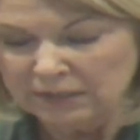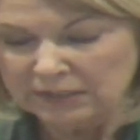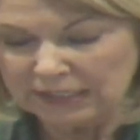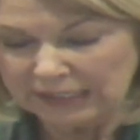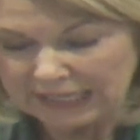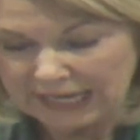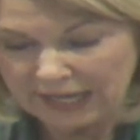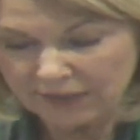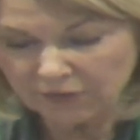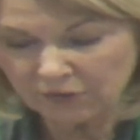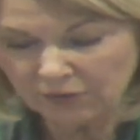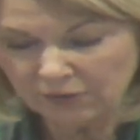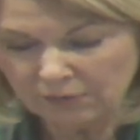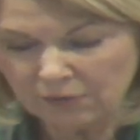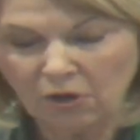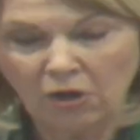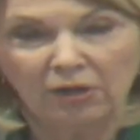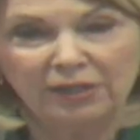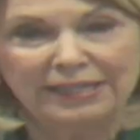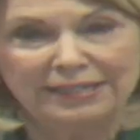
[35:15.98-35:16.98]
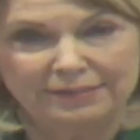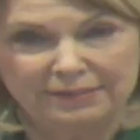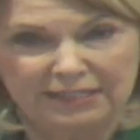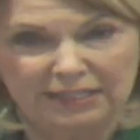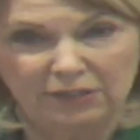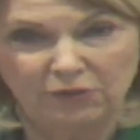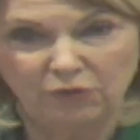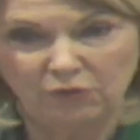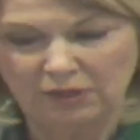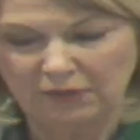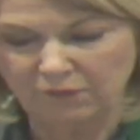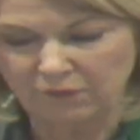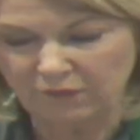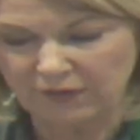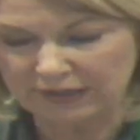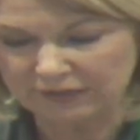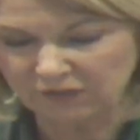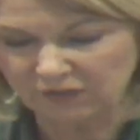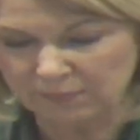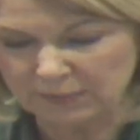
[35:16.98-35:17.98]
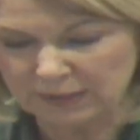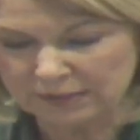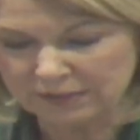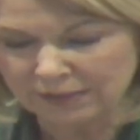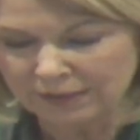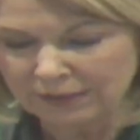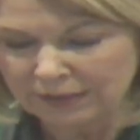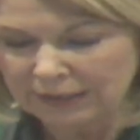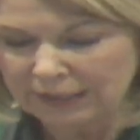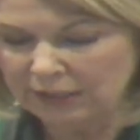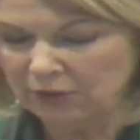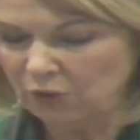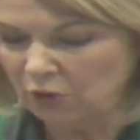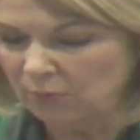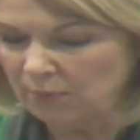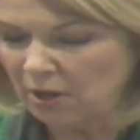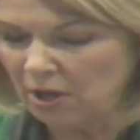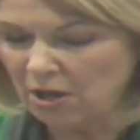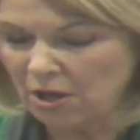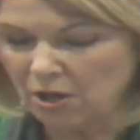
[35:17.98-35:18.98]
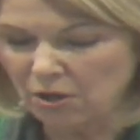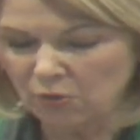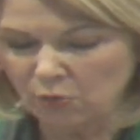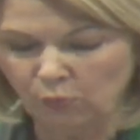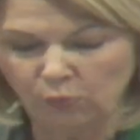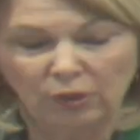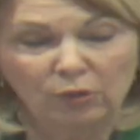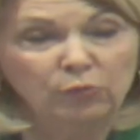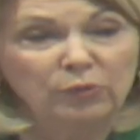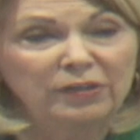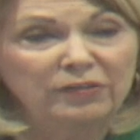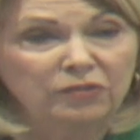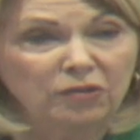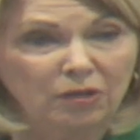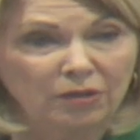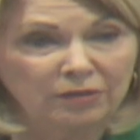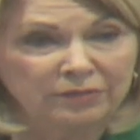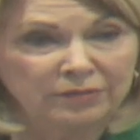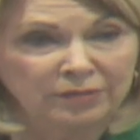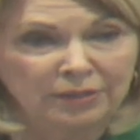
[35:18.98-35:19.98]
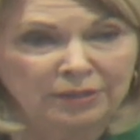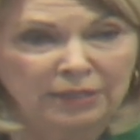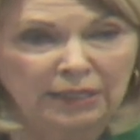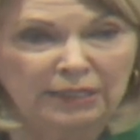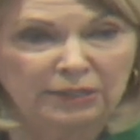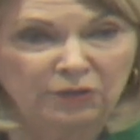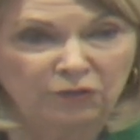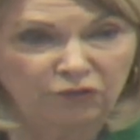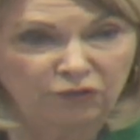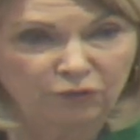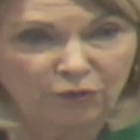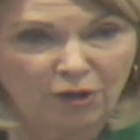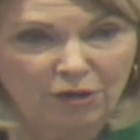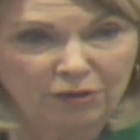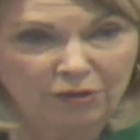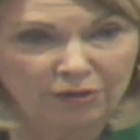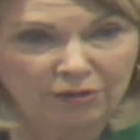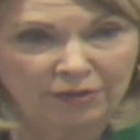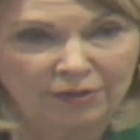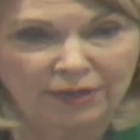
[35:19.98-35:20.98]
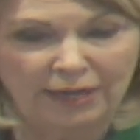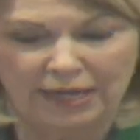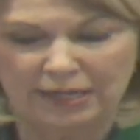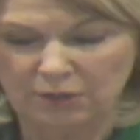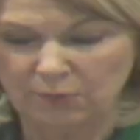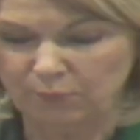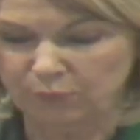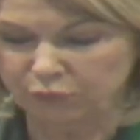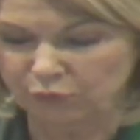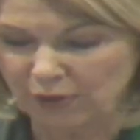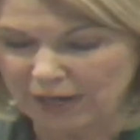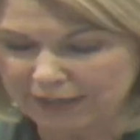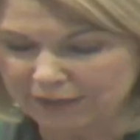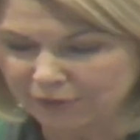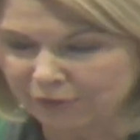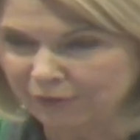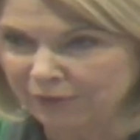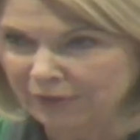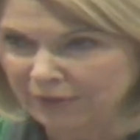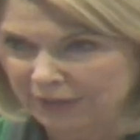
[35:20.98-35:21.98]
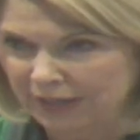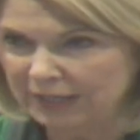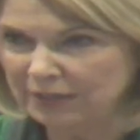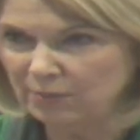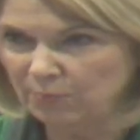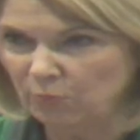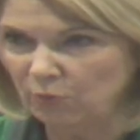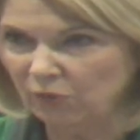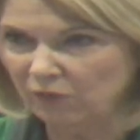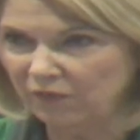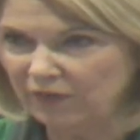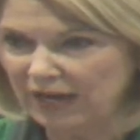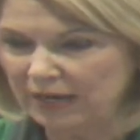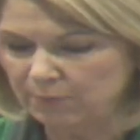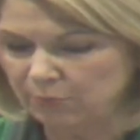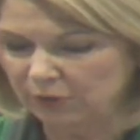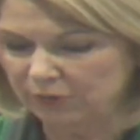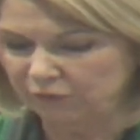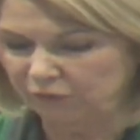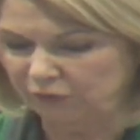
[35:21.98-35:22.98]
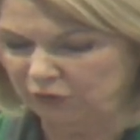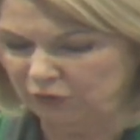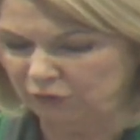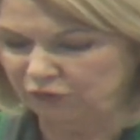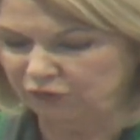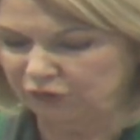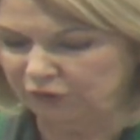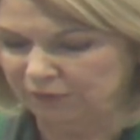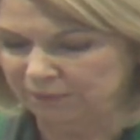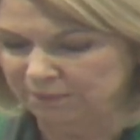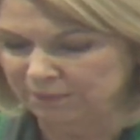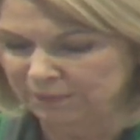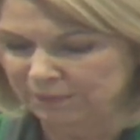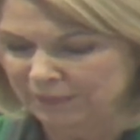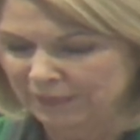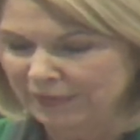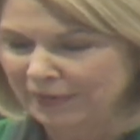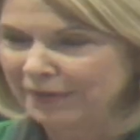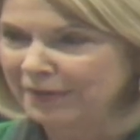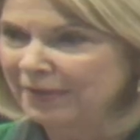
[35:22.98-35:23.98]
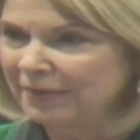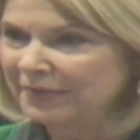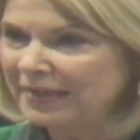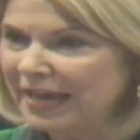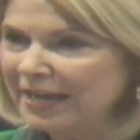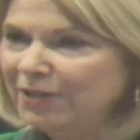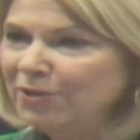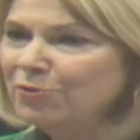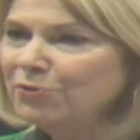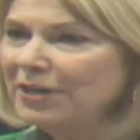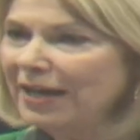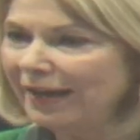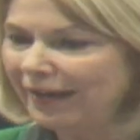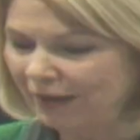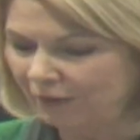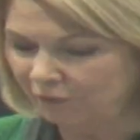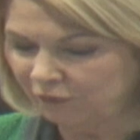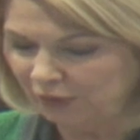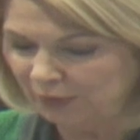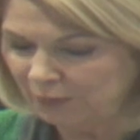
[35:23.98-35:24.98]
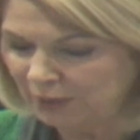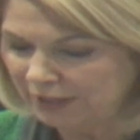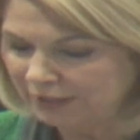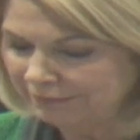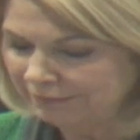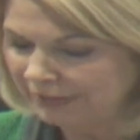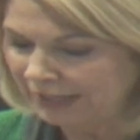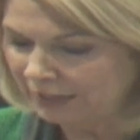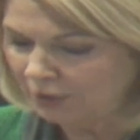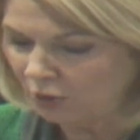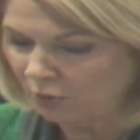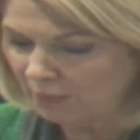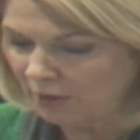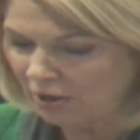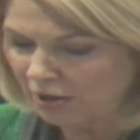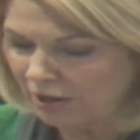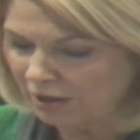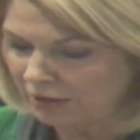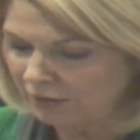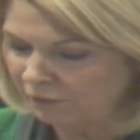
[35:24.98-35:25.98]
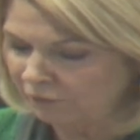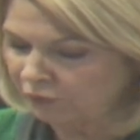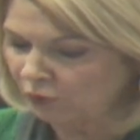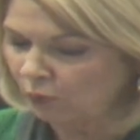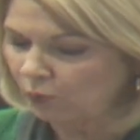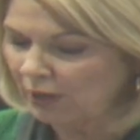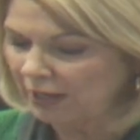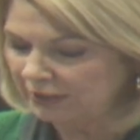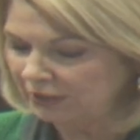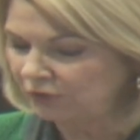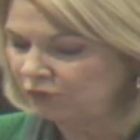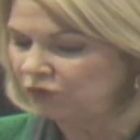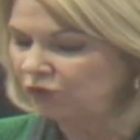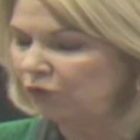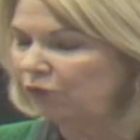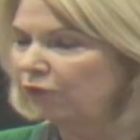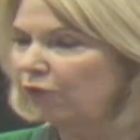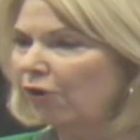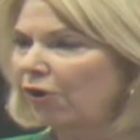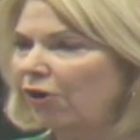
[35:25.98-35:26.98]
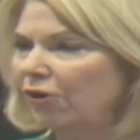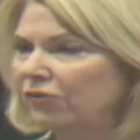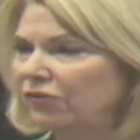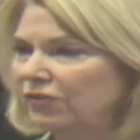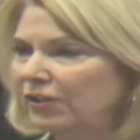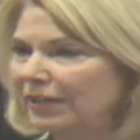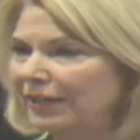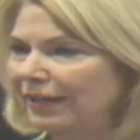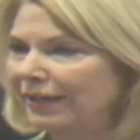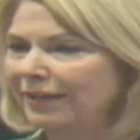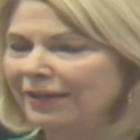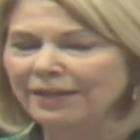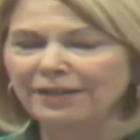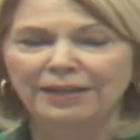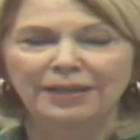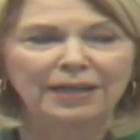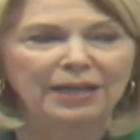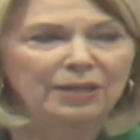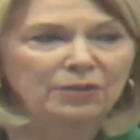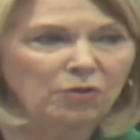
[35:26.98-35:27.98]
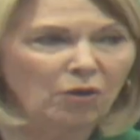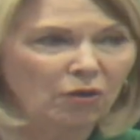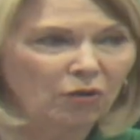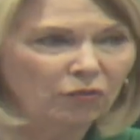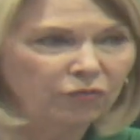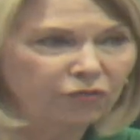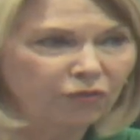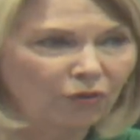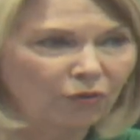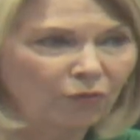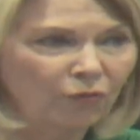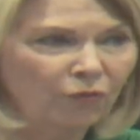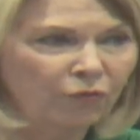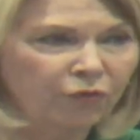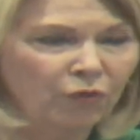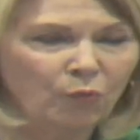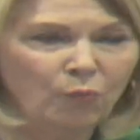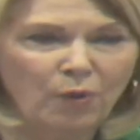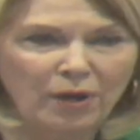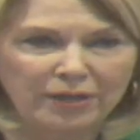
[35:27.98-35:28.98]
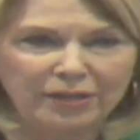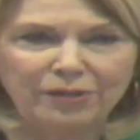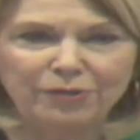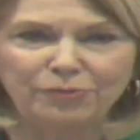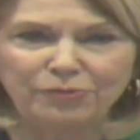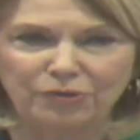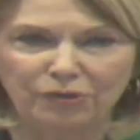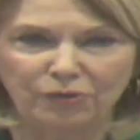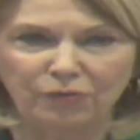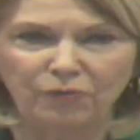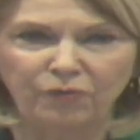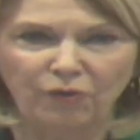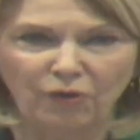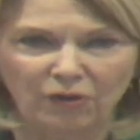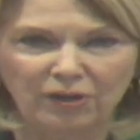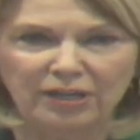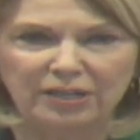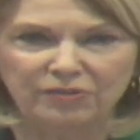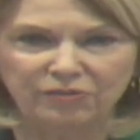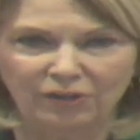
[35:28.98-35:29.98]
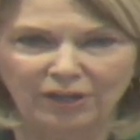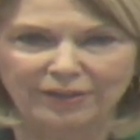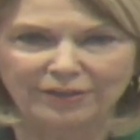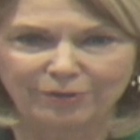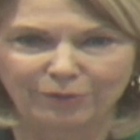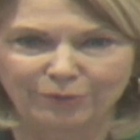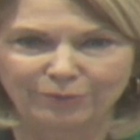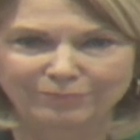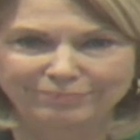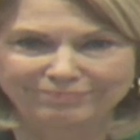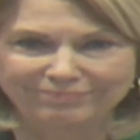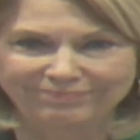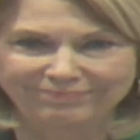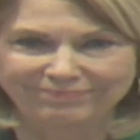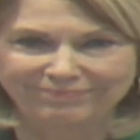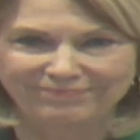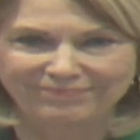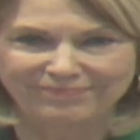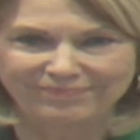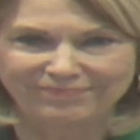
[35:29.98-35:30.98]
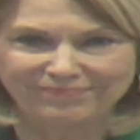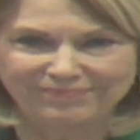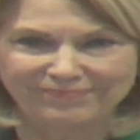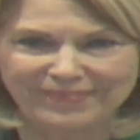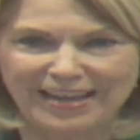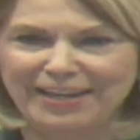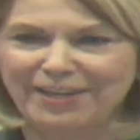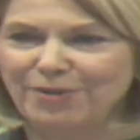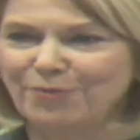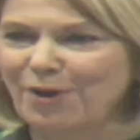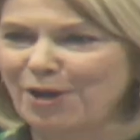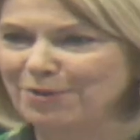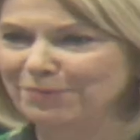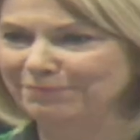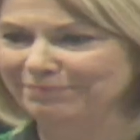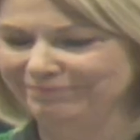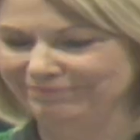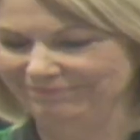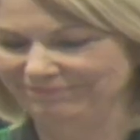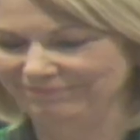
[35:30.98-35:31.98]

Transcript: Together, our continued investment in Omaha will result in a stronger and a brighter and a more vibrant future. Thank you to everyone in Omaha for what you do for our city and also for what you do for each other. Thank you all.